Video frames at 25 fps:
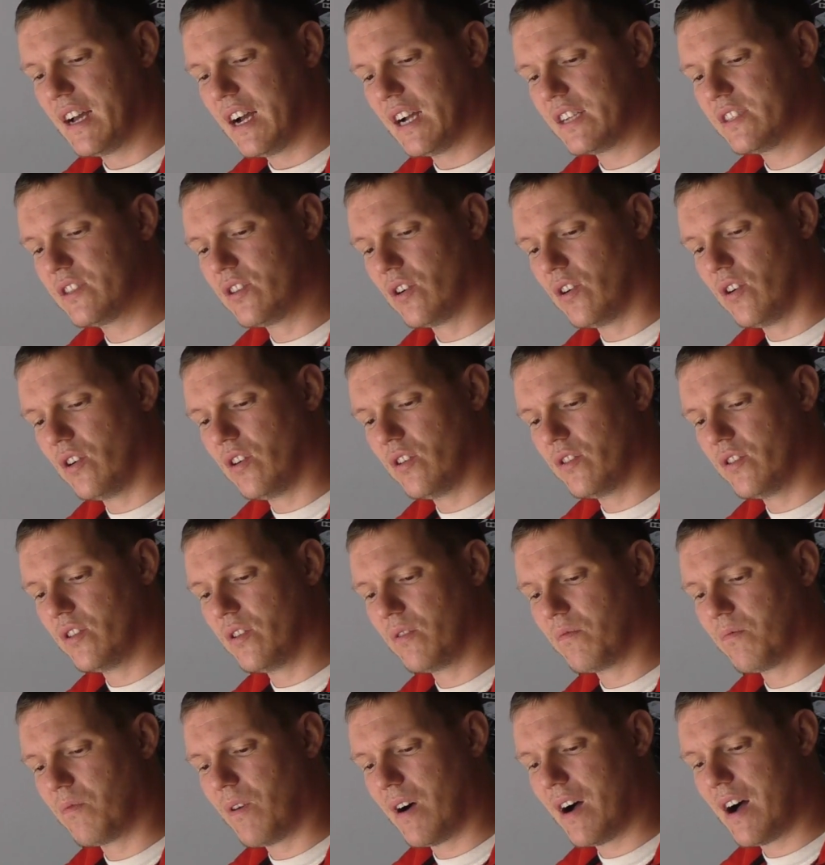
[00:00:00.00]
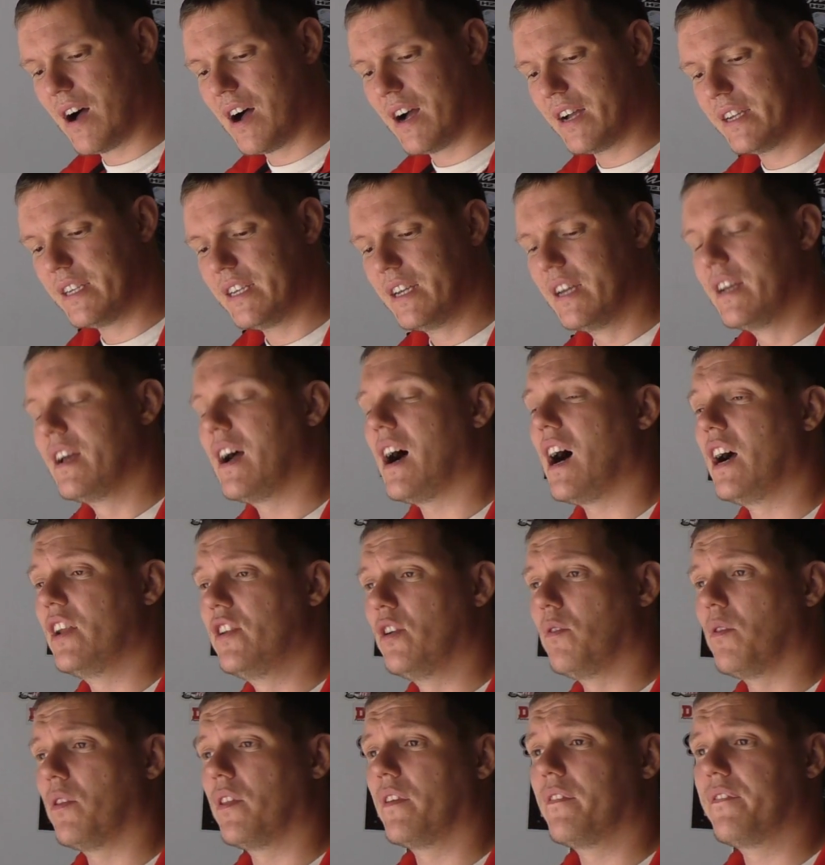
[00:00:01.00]
I don't know why. I
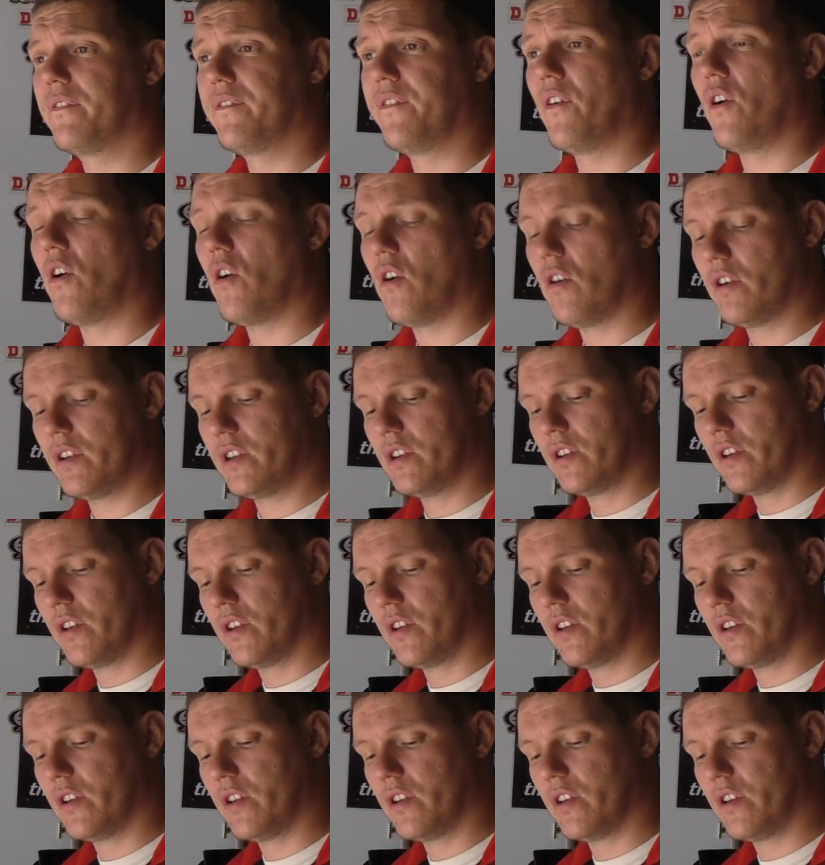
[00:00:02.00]
know what they're for.